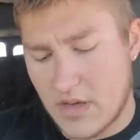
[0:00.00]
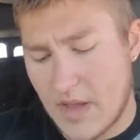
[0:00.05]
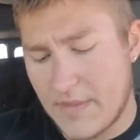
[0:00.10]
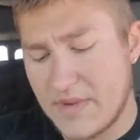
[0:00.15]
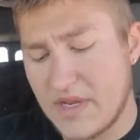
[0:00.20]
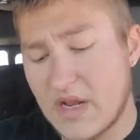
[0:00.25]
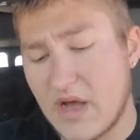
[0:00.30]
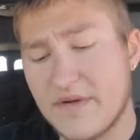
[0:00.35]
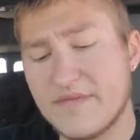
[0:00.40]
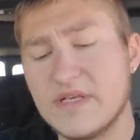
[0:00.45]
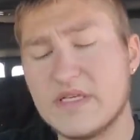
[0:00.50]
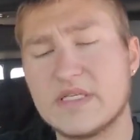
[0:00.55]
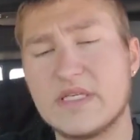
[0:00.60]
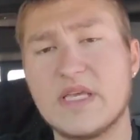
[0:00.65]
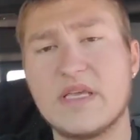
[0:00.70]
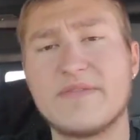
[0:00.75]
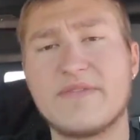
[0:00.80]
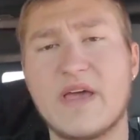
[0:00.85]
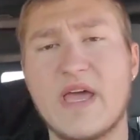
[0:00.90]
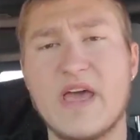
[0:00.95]
I mean,
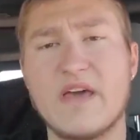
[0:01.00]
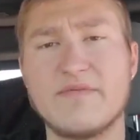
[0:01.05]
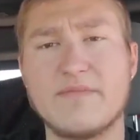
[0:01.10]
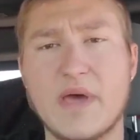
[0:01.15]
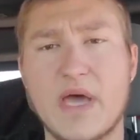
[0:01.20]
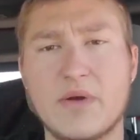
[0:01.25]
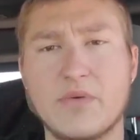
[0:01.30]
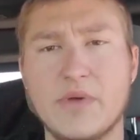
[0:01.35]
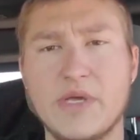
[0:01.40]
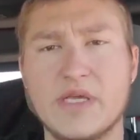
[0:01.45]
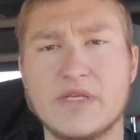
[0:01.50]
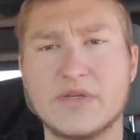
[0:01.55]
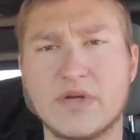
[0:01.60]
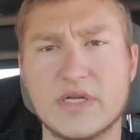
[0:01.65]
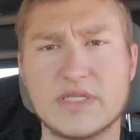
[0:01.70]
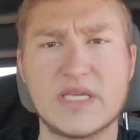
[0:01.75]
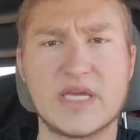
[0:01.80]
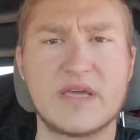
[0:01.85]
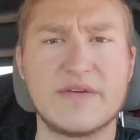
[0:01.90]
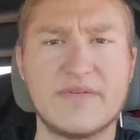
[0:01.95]
obviously, if I have bad weeks or
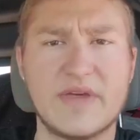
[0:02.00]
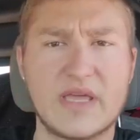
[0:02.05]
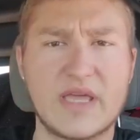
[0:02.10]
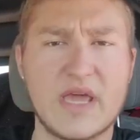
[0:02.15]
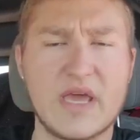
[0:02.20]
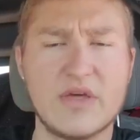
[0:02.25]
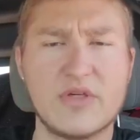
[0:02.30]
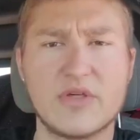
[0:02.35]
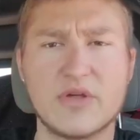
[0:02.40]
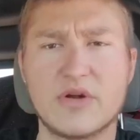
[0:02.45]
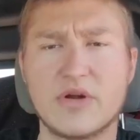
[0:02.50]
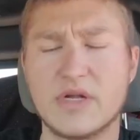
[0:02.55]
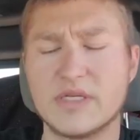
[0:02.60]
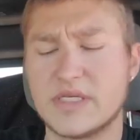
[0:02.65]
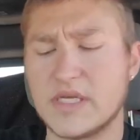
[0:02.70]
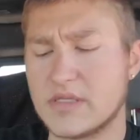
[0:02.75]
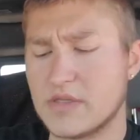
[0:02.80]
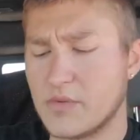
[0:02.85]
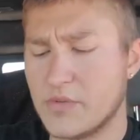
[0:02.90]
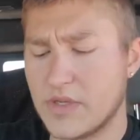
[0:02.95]
I take a vacation or I
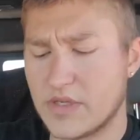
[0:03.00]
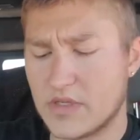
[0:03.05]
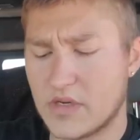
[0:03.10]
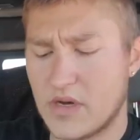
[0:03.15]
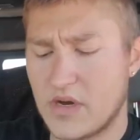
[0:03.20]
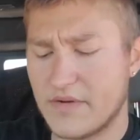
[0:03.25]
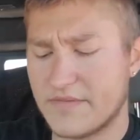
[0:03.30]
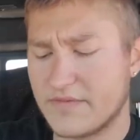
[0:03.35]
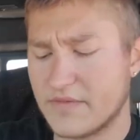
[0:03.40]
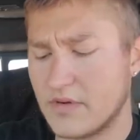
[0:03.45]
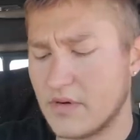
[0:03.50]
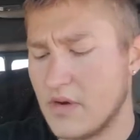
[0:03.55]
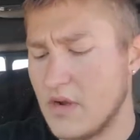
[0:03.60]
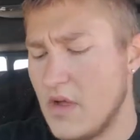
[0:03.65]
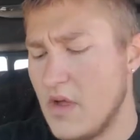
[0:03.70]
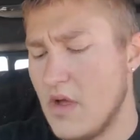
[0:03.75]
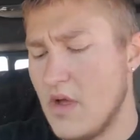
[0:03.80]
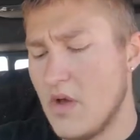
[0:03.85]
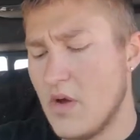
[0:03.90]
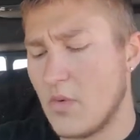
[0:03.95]
take the week off or
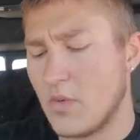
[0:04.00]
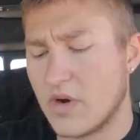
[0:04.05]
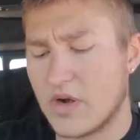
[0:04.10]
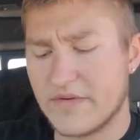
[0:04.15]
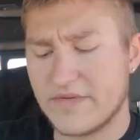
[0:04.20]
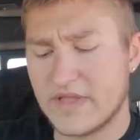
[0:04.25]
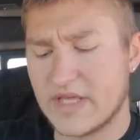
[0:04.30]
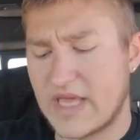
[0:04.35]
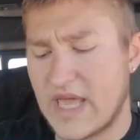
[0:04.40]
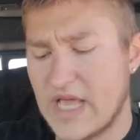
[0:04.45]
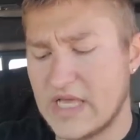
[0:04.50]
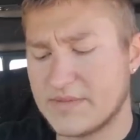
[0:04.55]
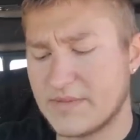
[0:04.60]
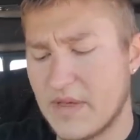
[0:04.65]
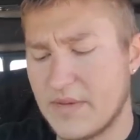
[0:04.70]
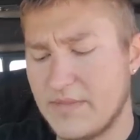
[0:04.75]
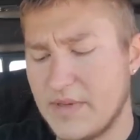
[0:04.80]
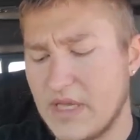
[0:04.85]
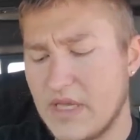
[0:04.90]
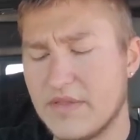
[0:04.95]
whatever the case
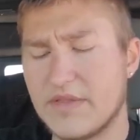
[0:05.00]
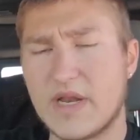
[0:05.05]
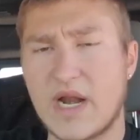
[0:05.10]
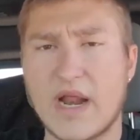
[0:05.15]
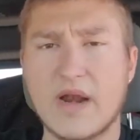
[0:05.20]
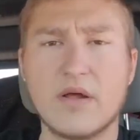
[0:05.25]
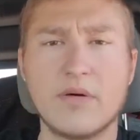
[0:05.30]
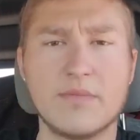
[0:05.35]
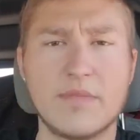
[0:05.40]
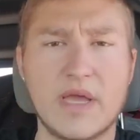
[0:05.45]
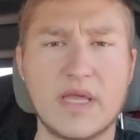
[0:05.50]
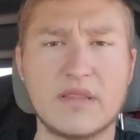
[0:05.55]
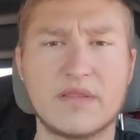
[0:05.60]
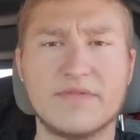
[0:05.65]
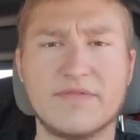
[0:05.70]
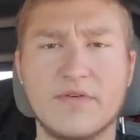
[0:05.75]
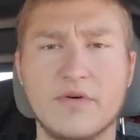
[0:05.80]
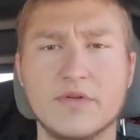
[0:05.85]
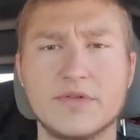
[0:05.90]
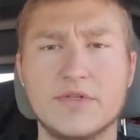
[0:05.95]
may be, then I don't make
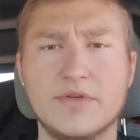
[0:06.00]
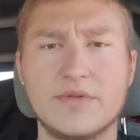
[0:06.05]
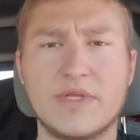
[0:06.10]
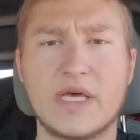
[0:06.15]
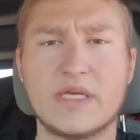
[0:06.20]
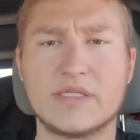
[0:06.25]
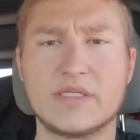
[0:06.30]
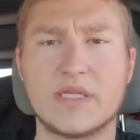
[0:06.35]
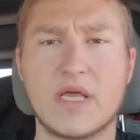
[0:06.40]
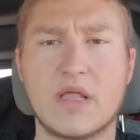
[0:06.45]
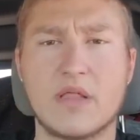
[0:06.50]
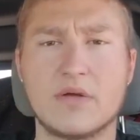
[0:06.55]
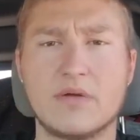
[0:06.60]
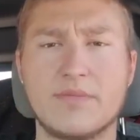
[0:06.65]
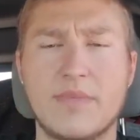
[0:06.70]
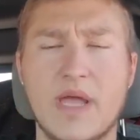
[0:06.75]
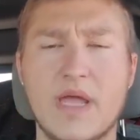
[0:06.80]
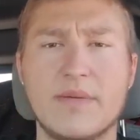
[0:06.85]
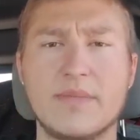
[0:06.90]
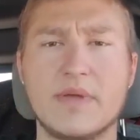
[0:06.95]
the full
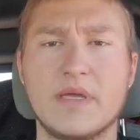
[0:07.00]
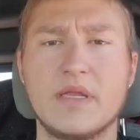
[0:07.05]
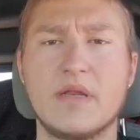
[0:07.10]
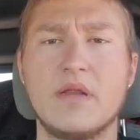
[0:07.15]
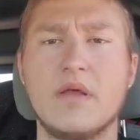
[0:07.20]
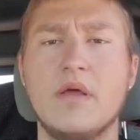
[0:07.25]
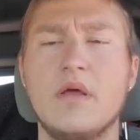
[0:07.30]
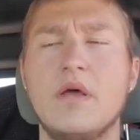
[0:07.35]
$2,000 payment.